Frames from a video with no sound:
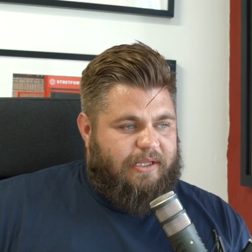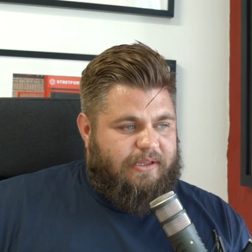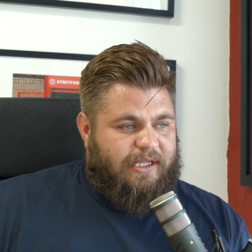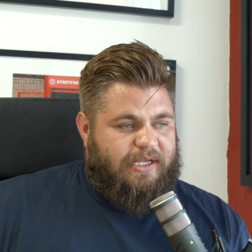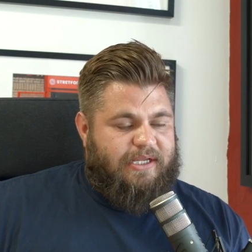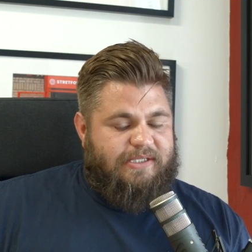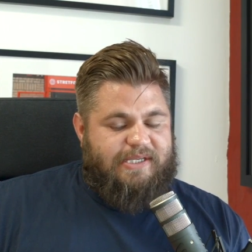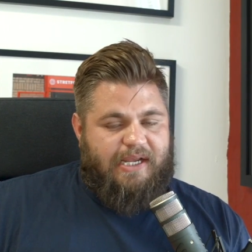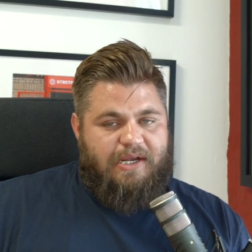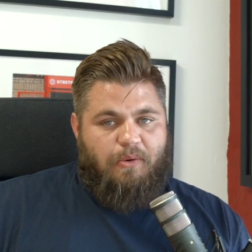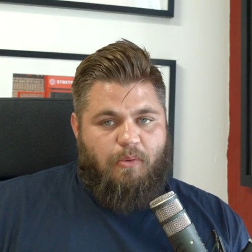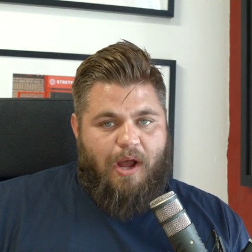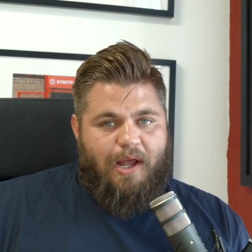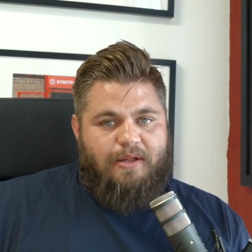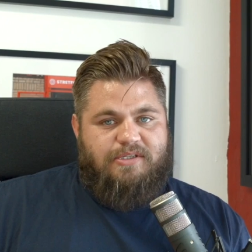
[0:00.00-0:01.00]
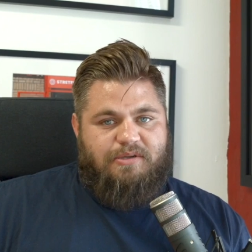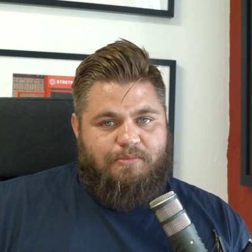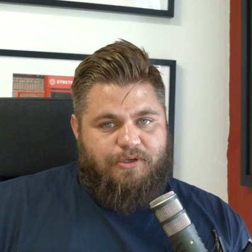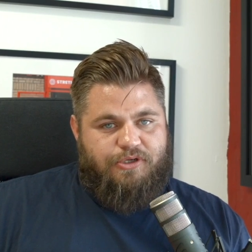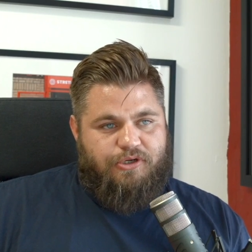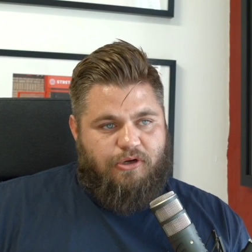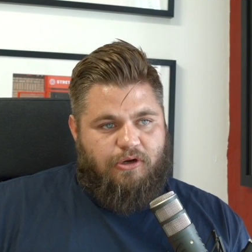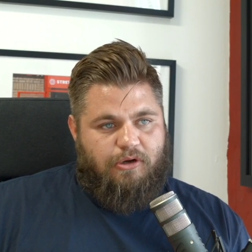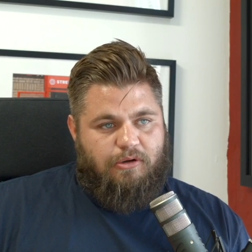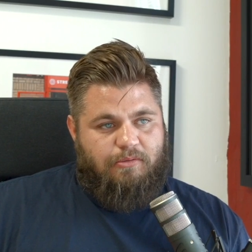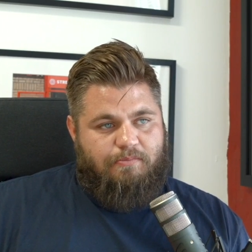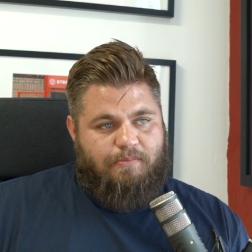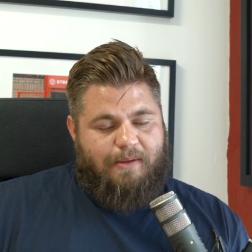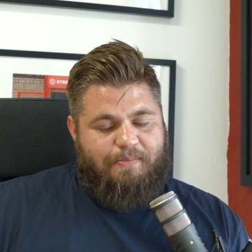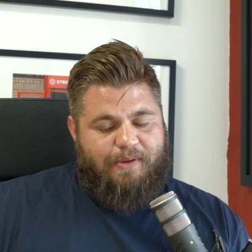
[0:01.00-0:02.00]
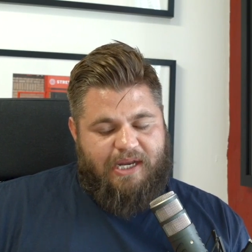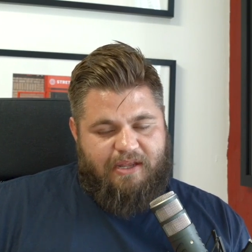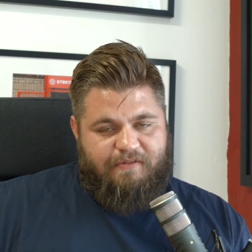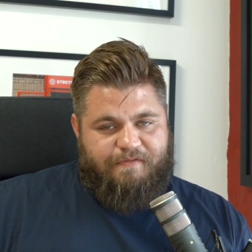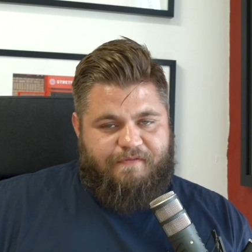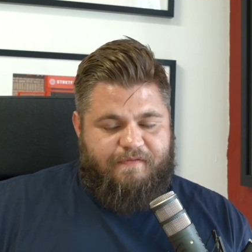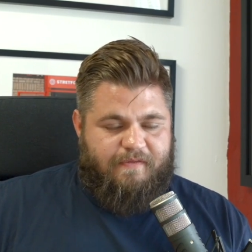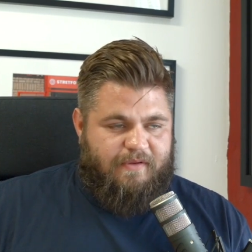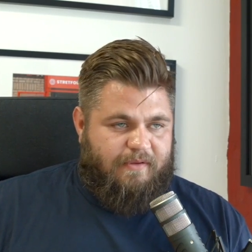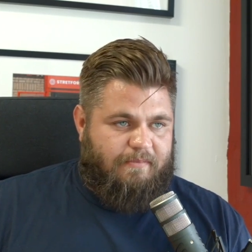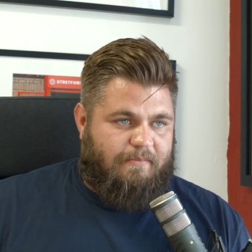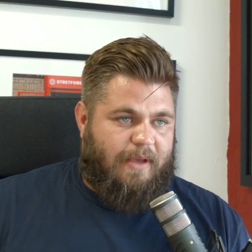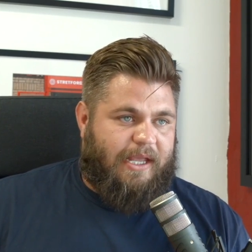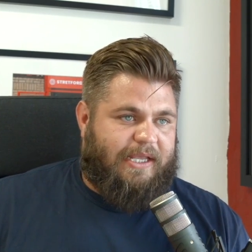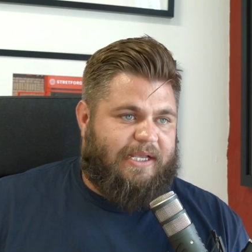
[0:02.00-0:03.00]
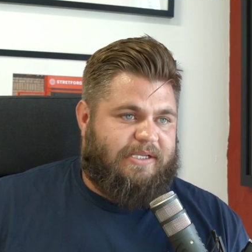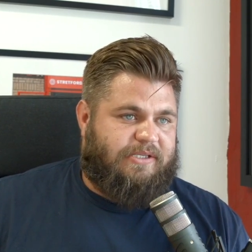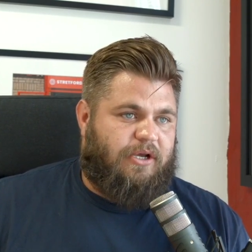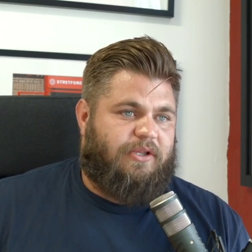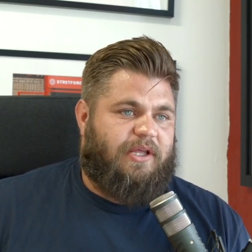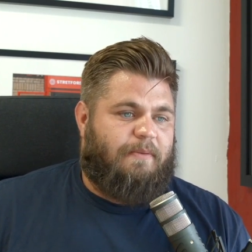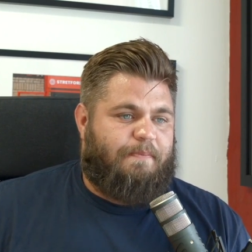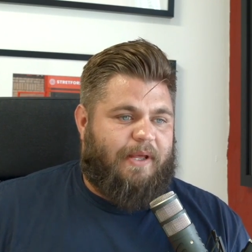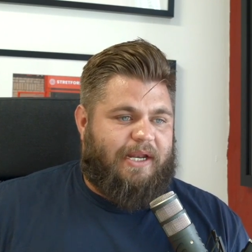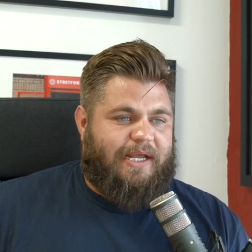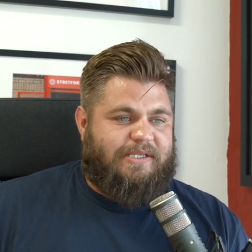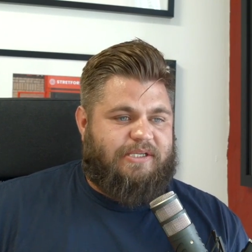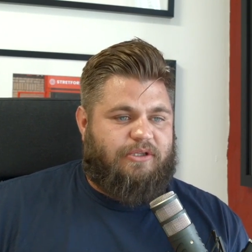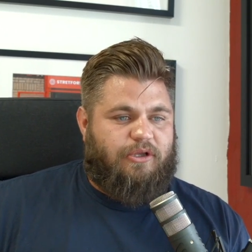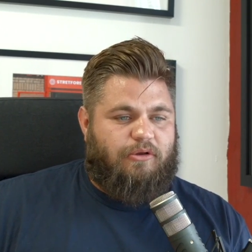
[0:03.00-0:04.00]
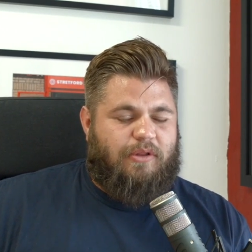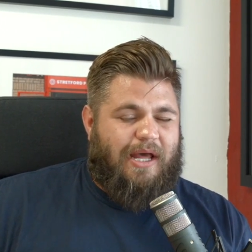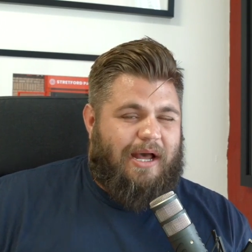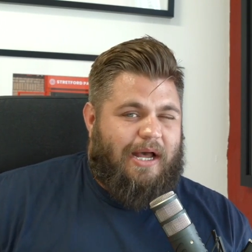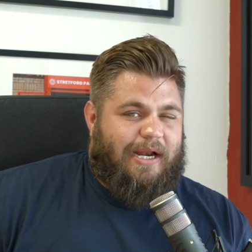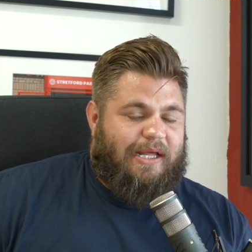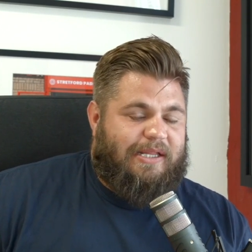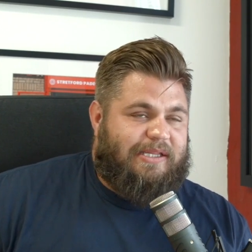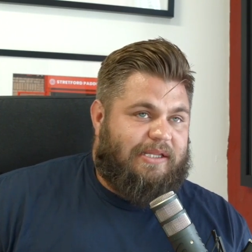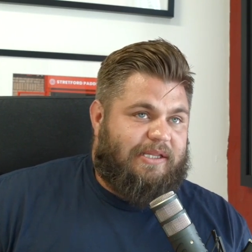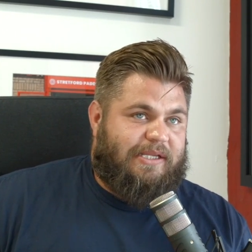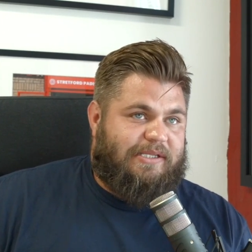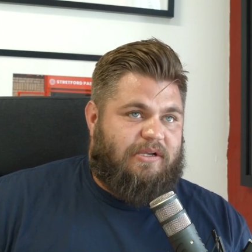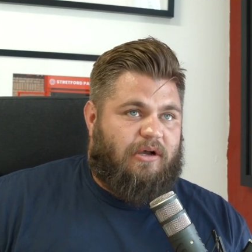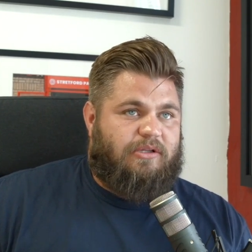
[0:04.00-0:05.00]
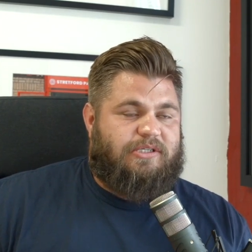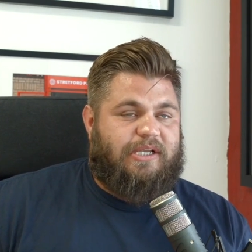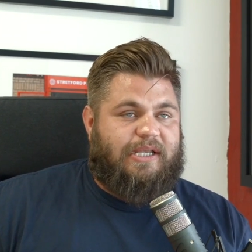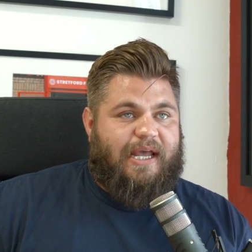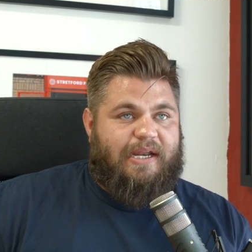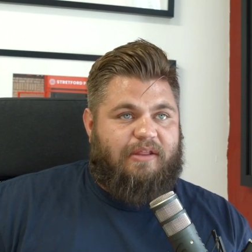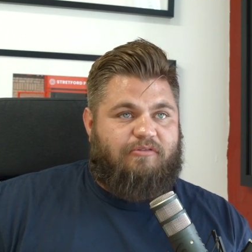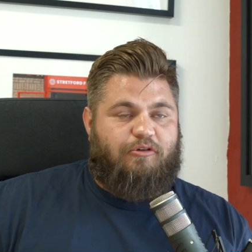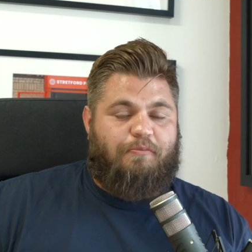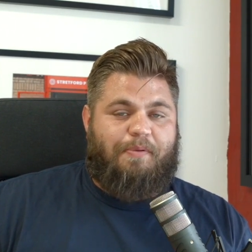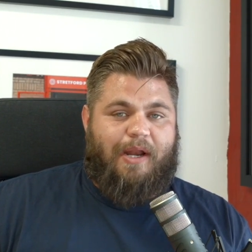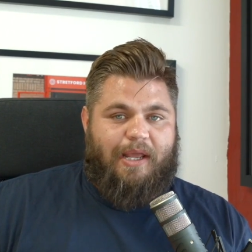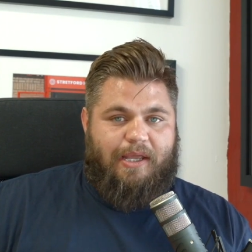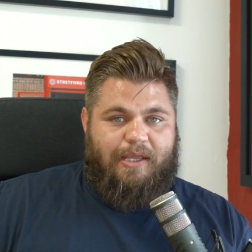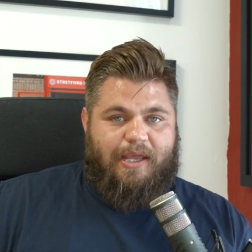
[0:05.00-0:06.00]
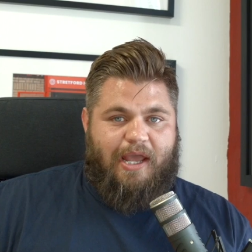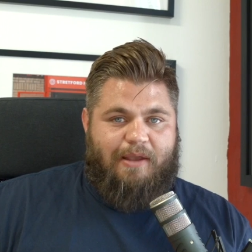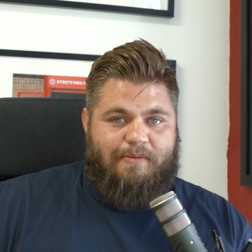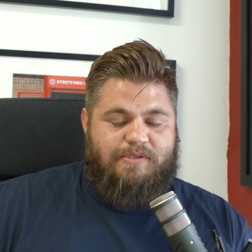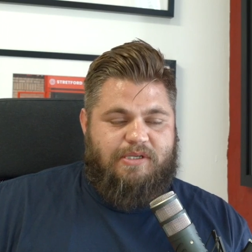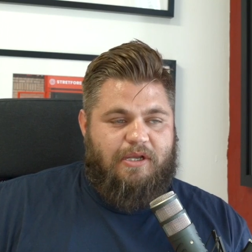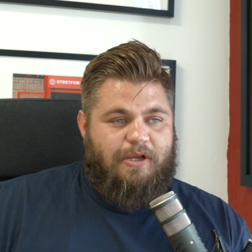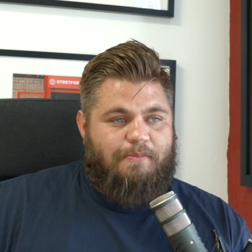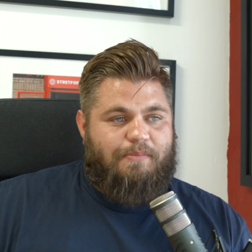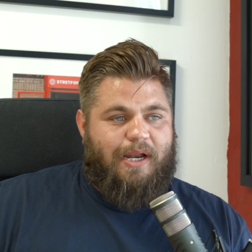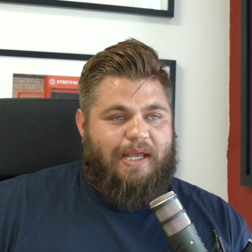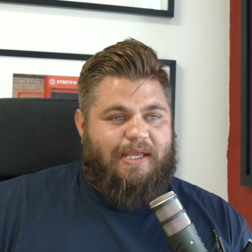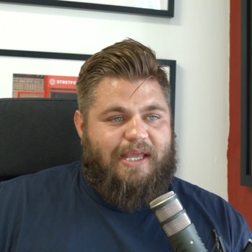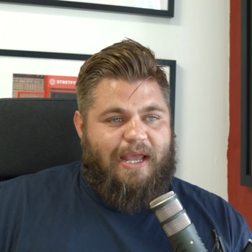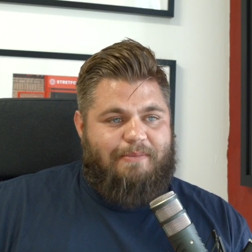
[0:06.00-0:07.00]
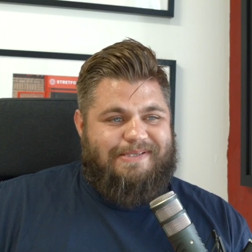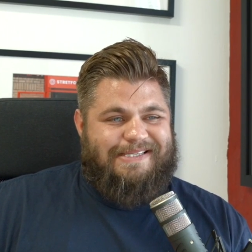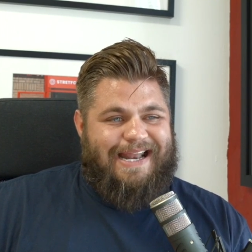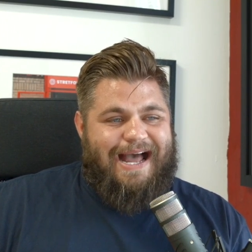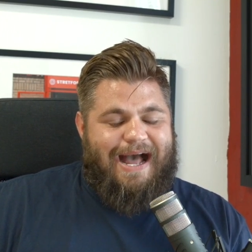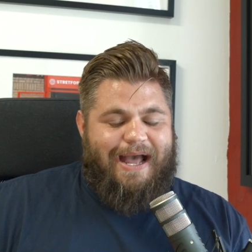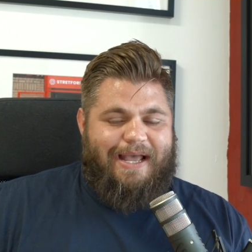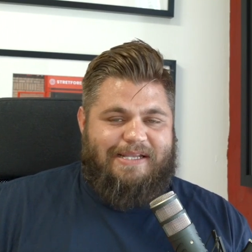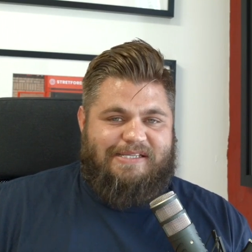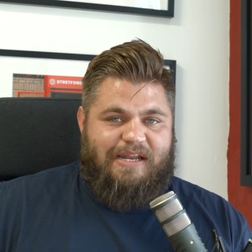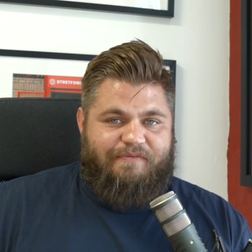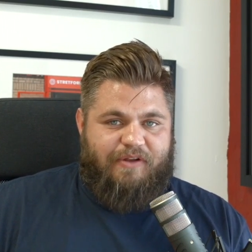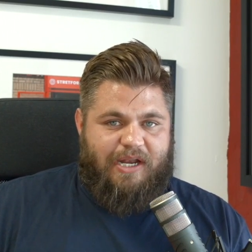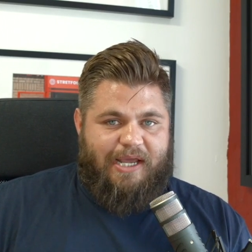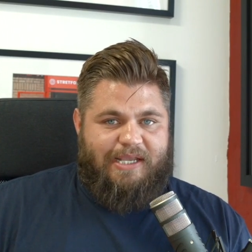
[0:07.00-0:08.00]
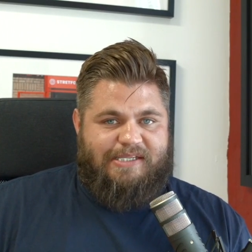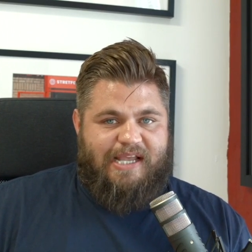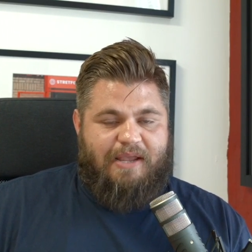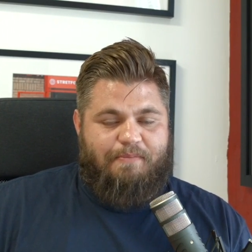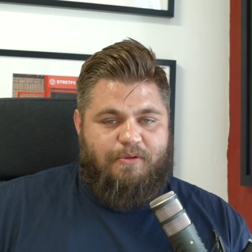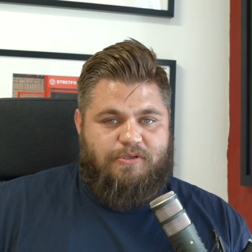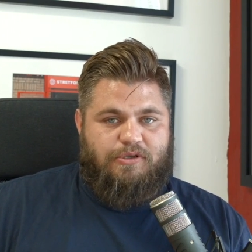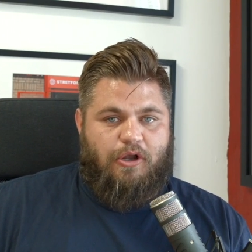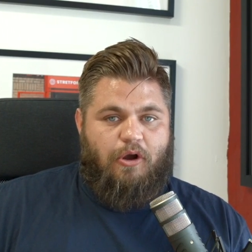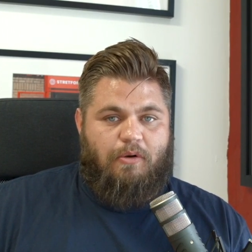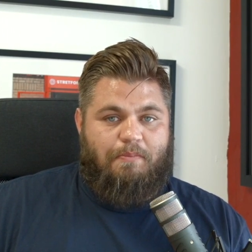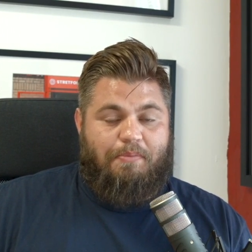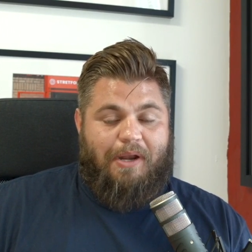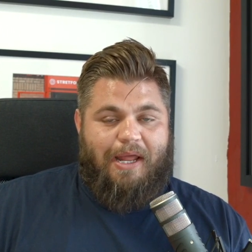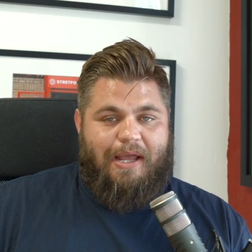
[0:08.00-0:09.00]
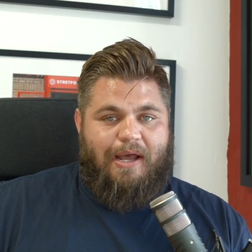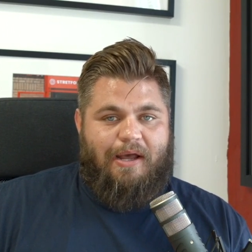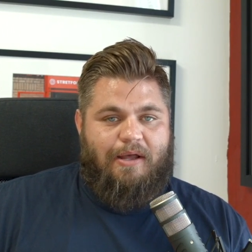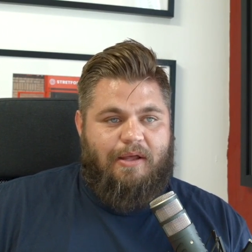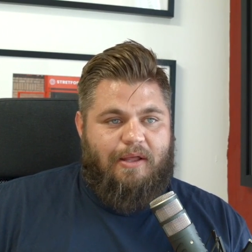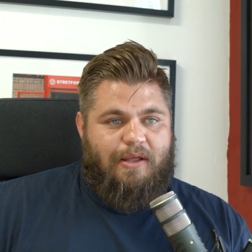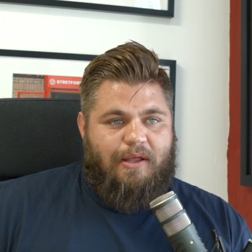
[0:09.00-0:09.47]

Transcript: They can take a while to mature, but I believe Mengi has got the ability to do that, and I think he's got to get it through playing games at the highest level that he's able to go and play at.